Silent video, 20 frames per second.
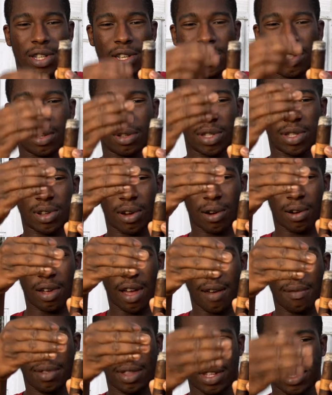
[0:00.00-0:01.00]
a sudden they'll start
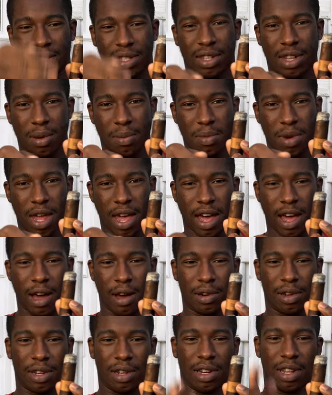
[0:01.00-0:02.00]
having this dip
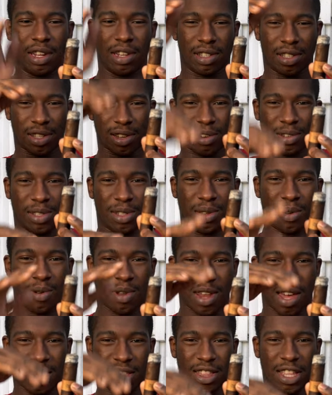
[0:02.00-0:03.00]
down, and then it starts
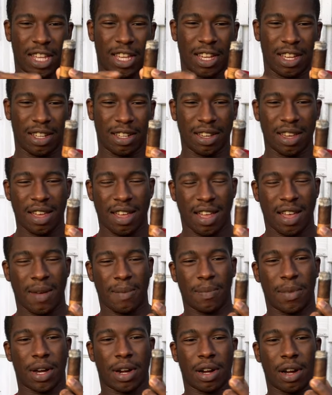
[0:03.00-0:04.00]
doing that thing.
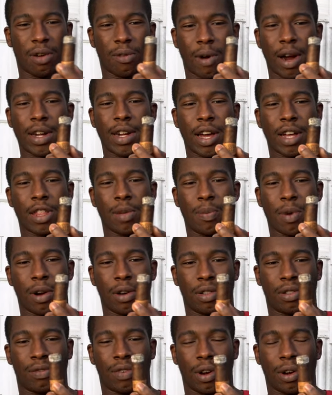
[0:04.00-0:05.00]
But uh, right now the
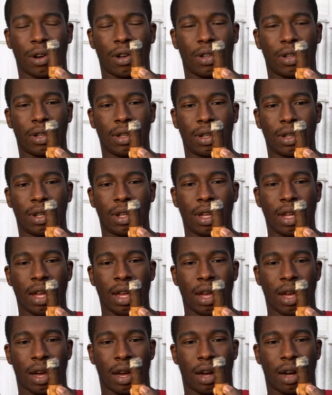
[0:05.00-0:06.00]
burn is very good.
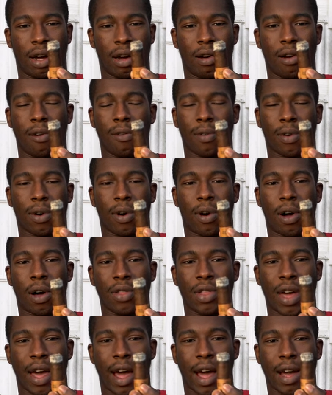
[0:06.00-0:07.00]
Uh, overall,
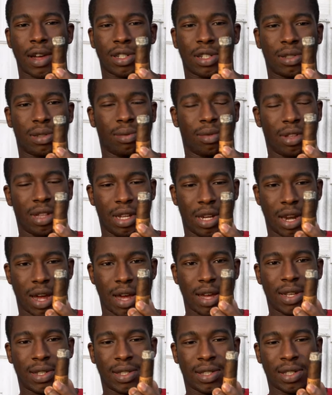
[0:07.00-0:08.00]
the ash is really
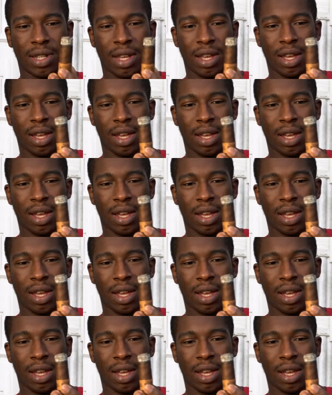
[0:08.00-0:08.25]
nice.